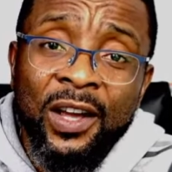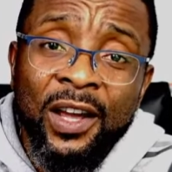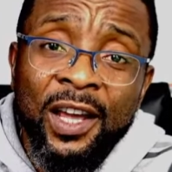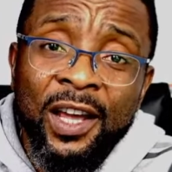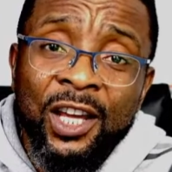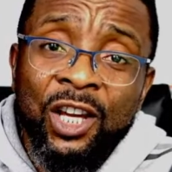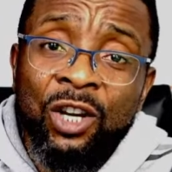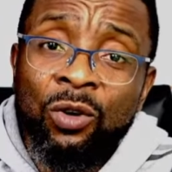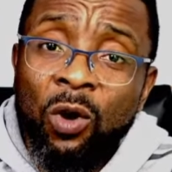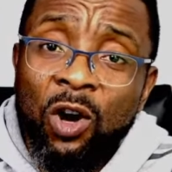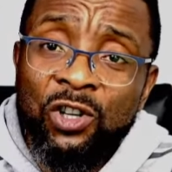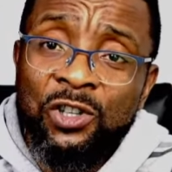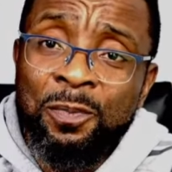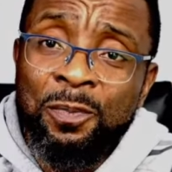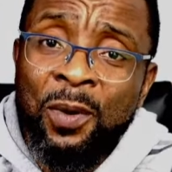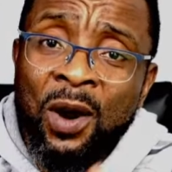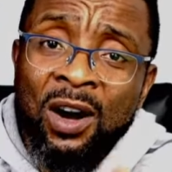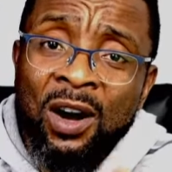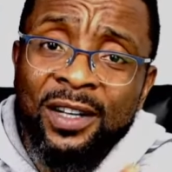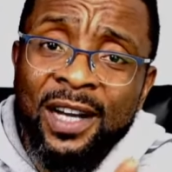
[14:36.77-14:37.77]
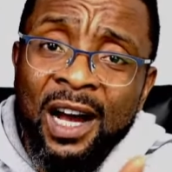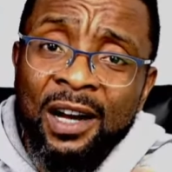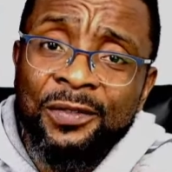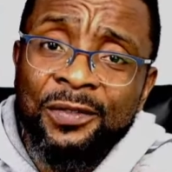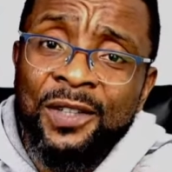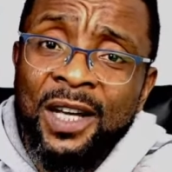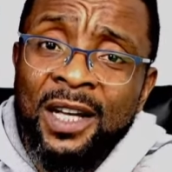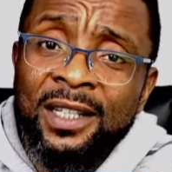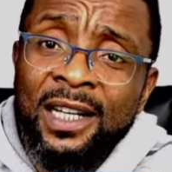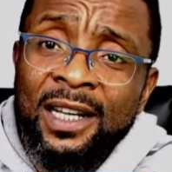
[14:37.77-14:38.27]
He was born
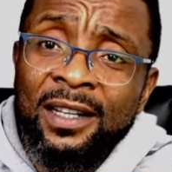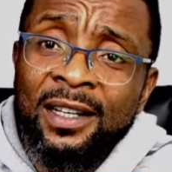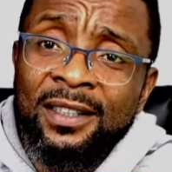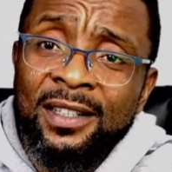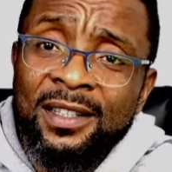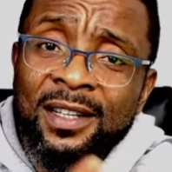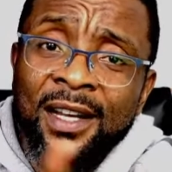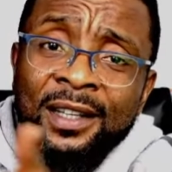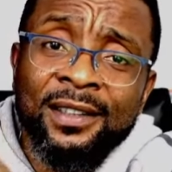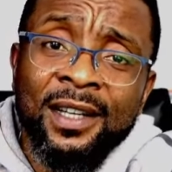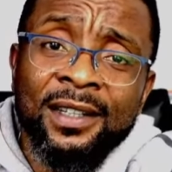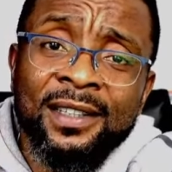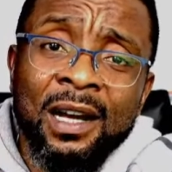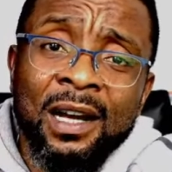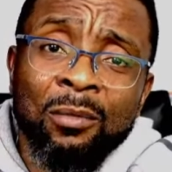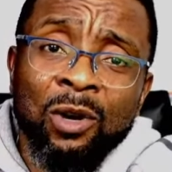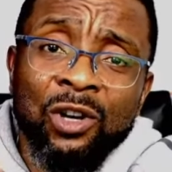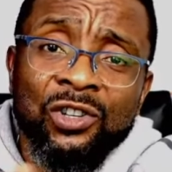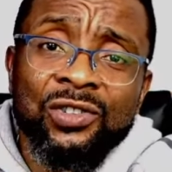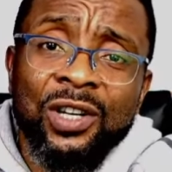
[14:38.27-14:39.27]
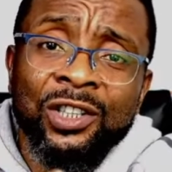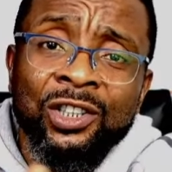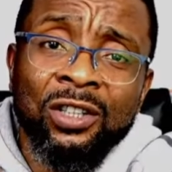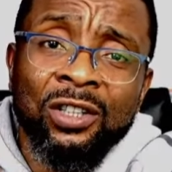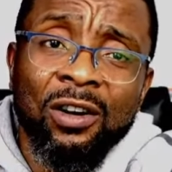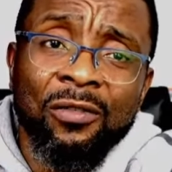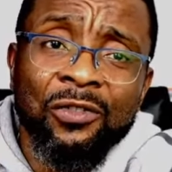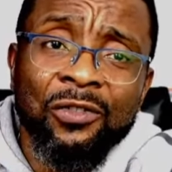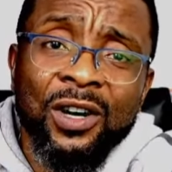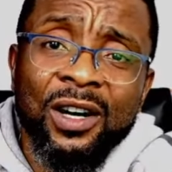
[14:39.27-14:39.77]
after they started demonstration
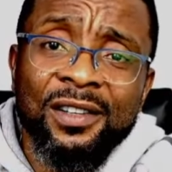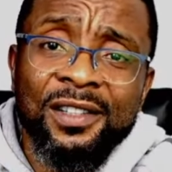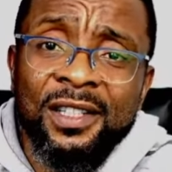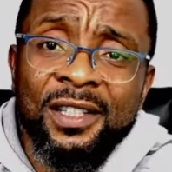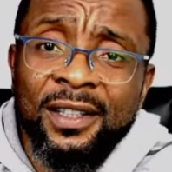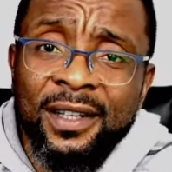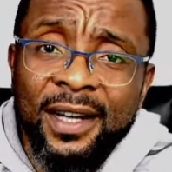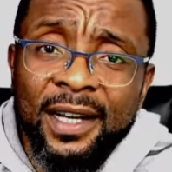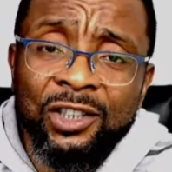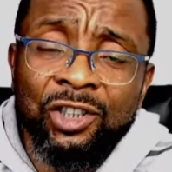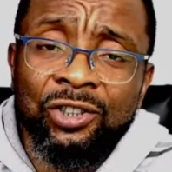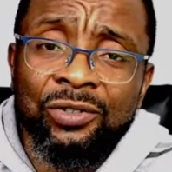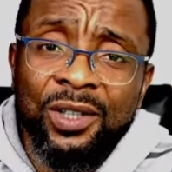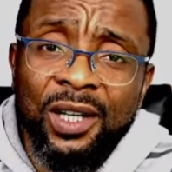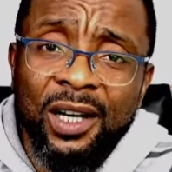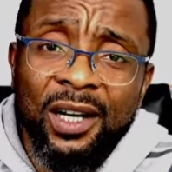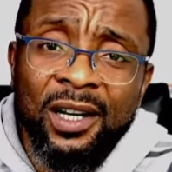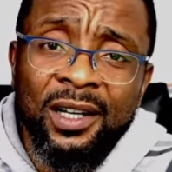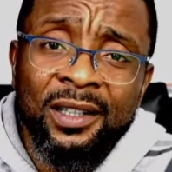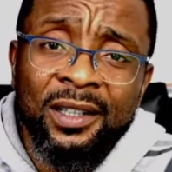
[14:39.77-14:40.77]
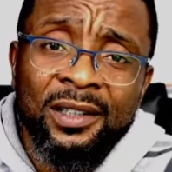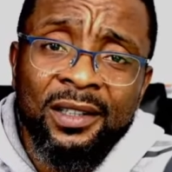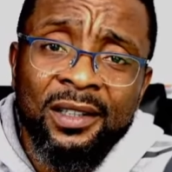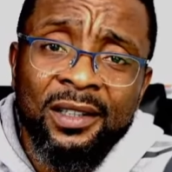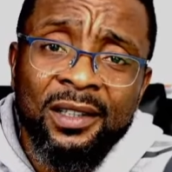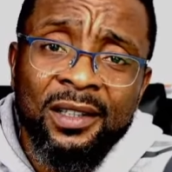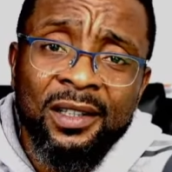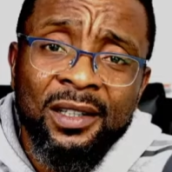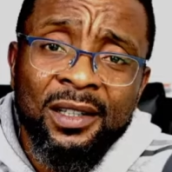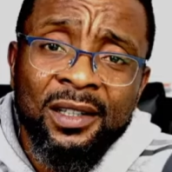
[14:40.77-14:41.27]
of crazy in Nigeria.
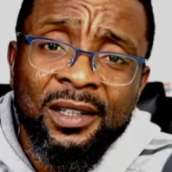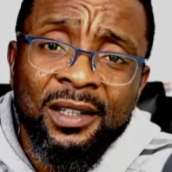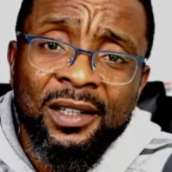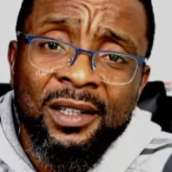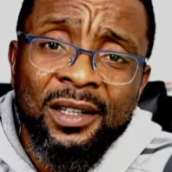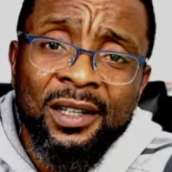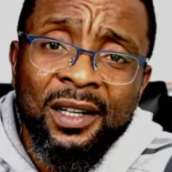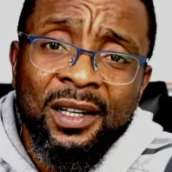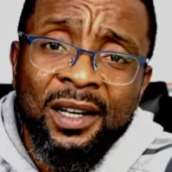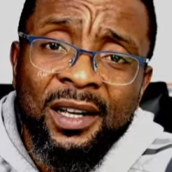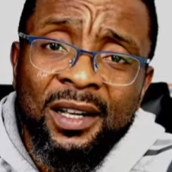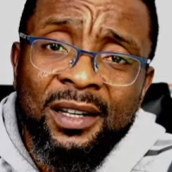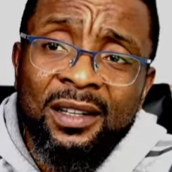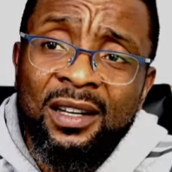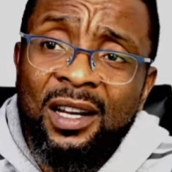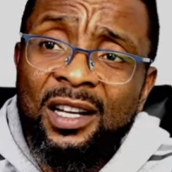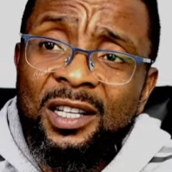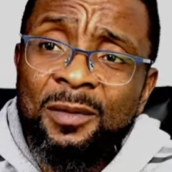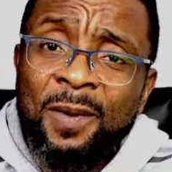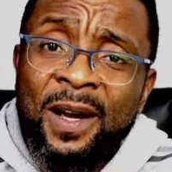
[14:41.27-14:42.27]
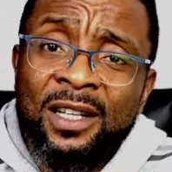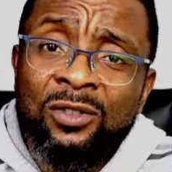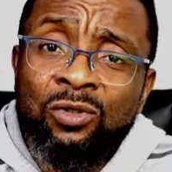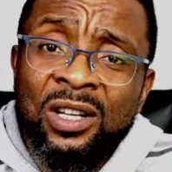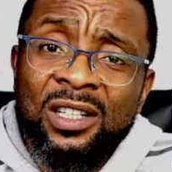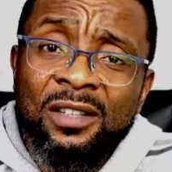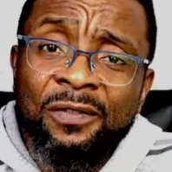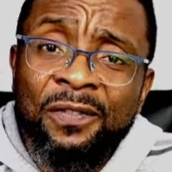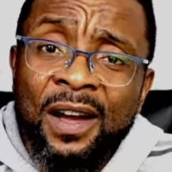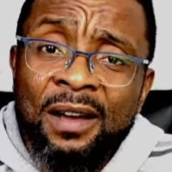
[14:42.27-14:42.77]
Despite
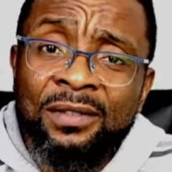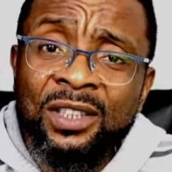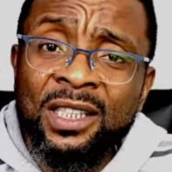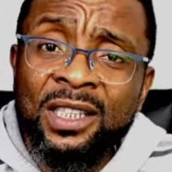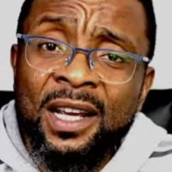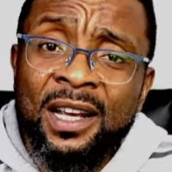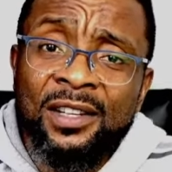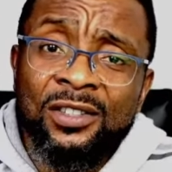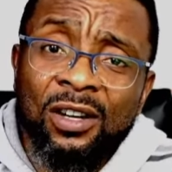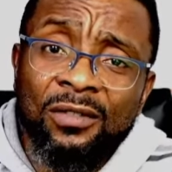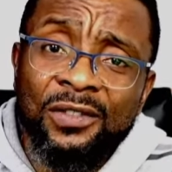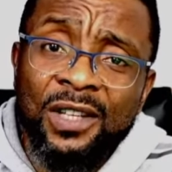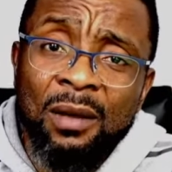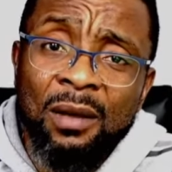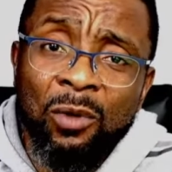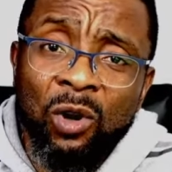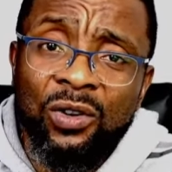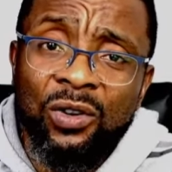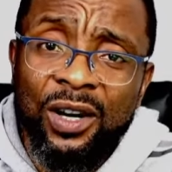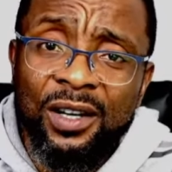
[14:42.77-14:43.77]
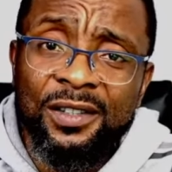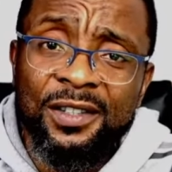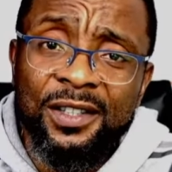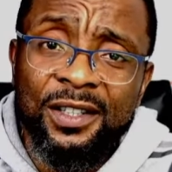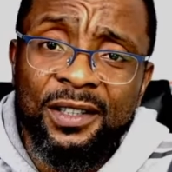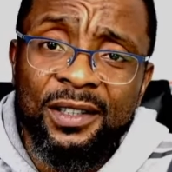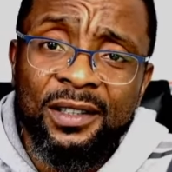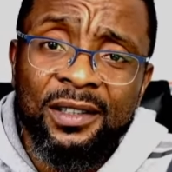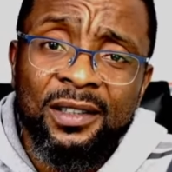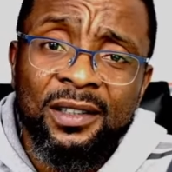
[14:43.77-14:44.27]
25 years of
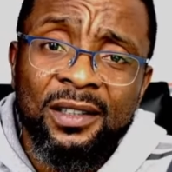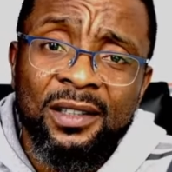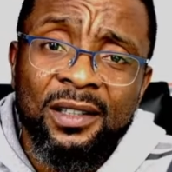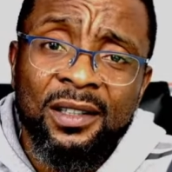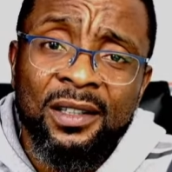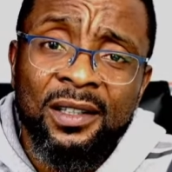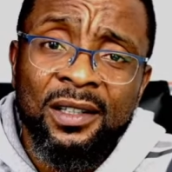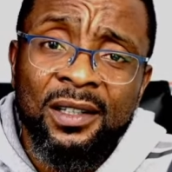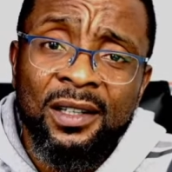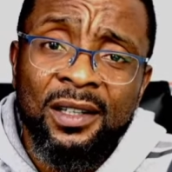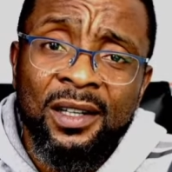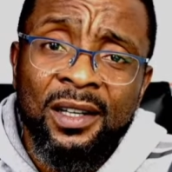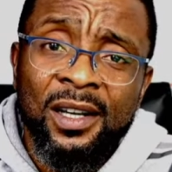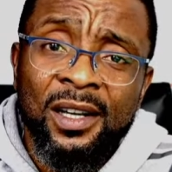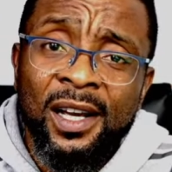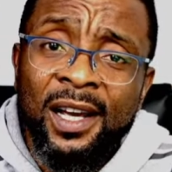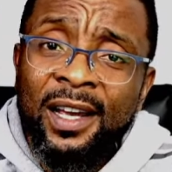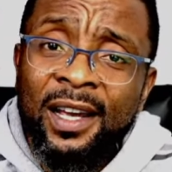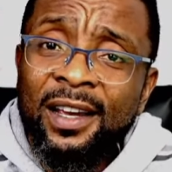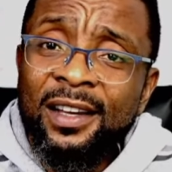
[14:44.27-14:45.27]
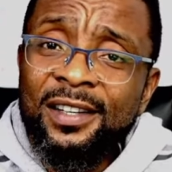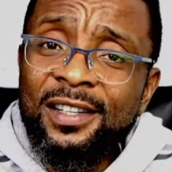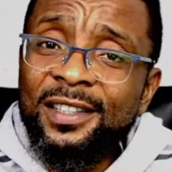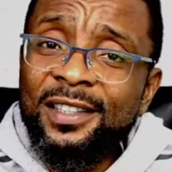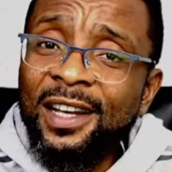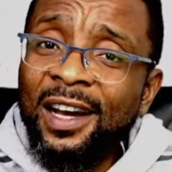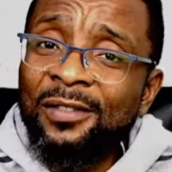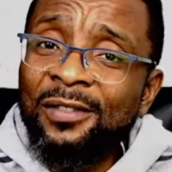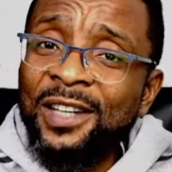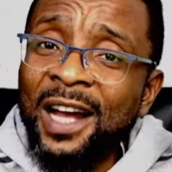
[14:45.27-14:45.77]
democracy, he
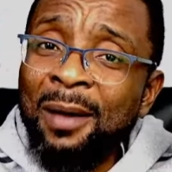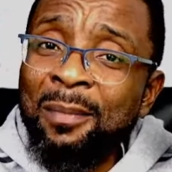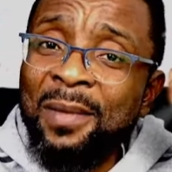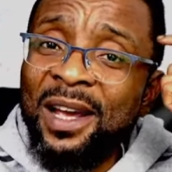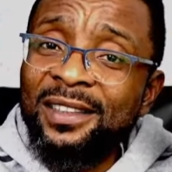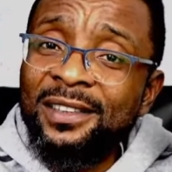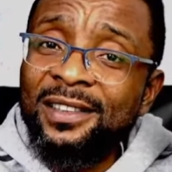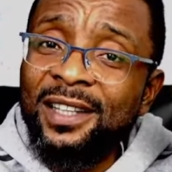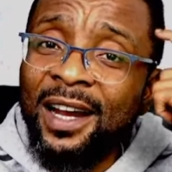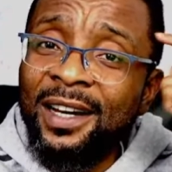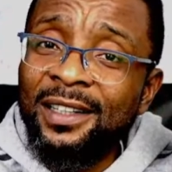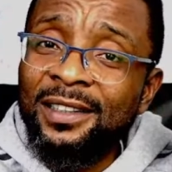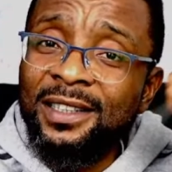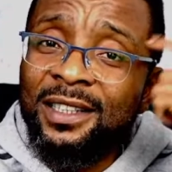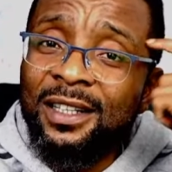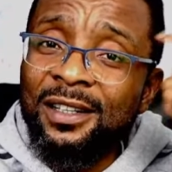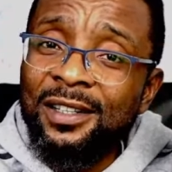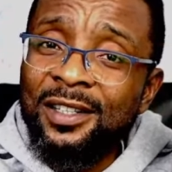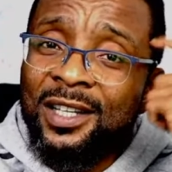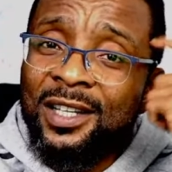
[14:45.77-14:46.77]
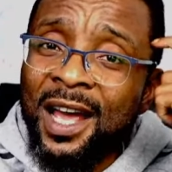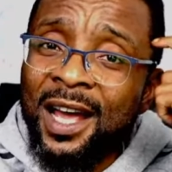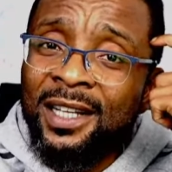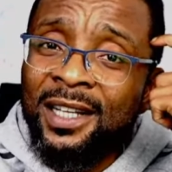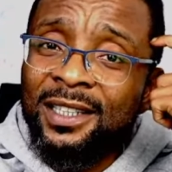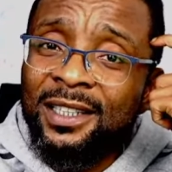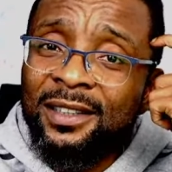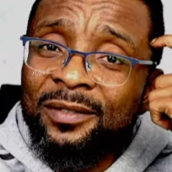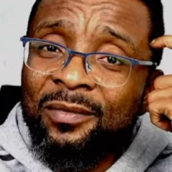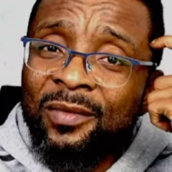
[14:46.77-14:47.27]
still have that mentality. He
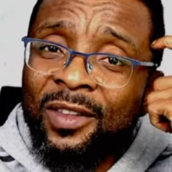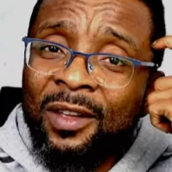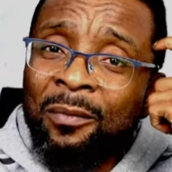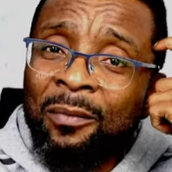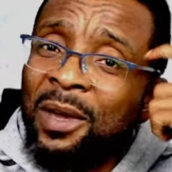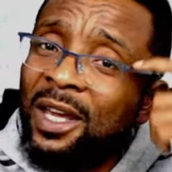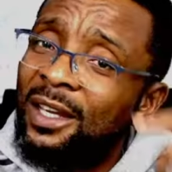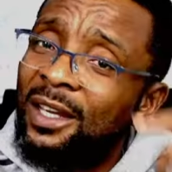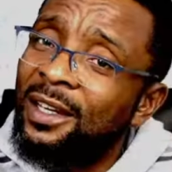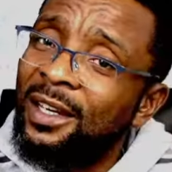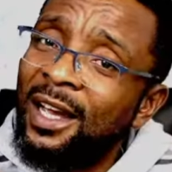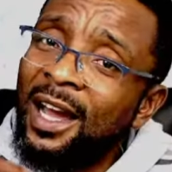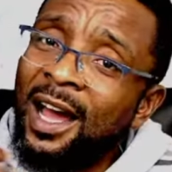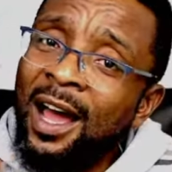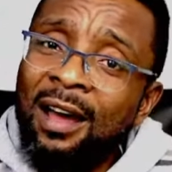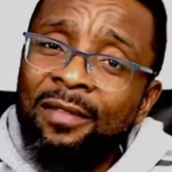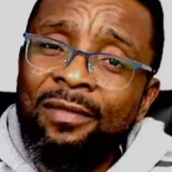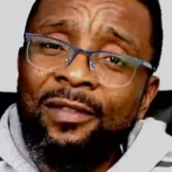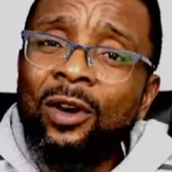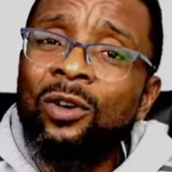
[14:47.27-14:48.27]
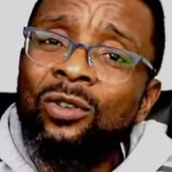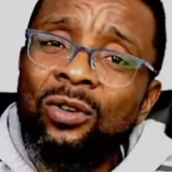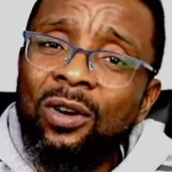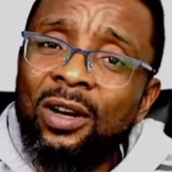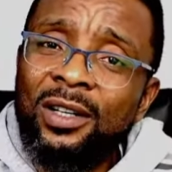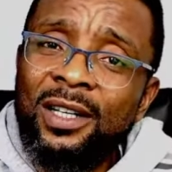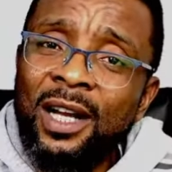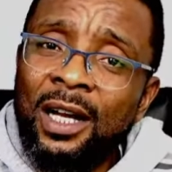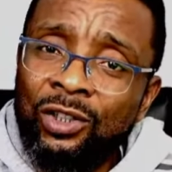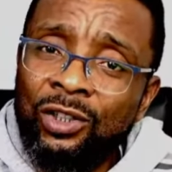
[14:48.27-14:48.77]
said, me, I've got no
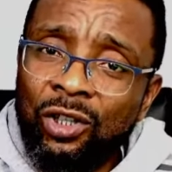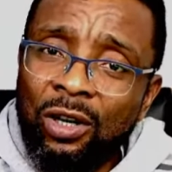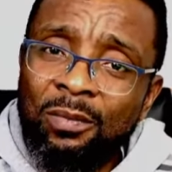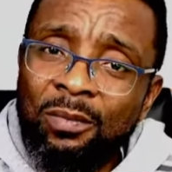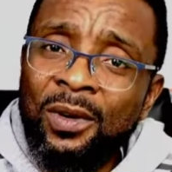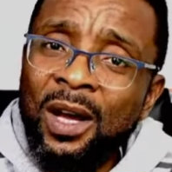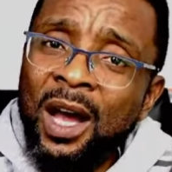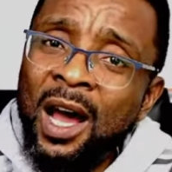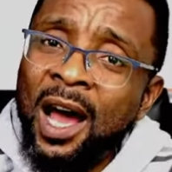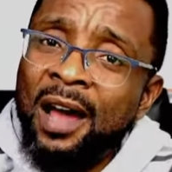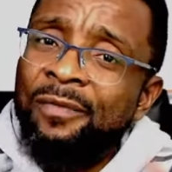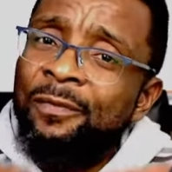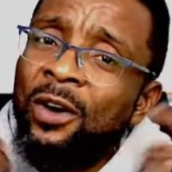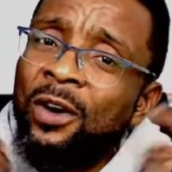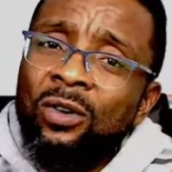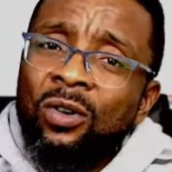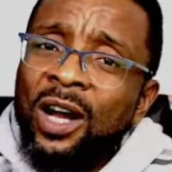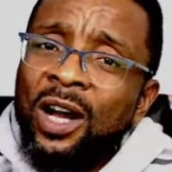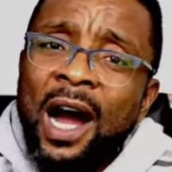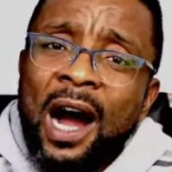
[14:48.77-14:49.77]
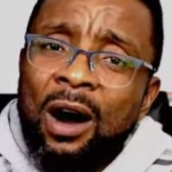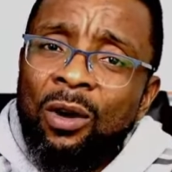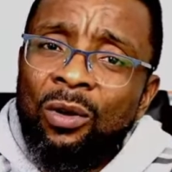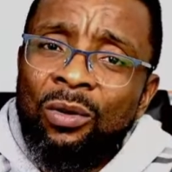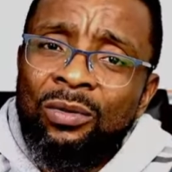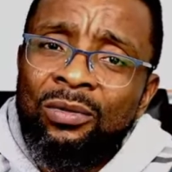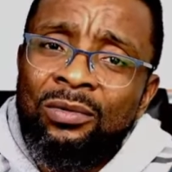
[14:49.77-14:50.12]
other job. I follow cow.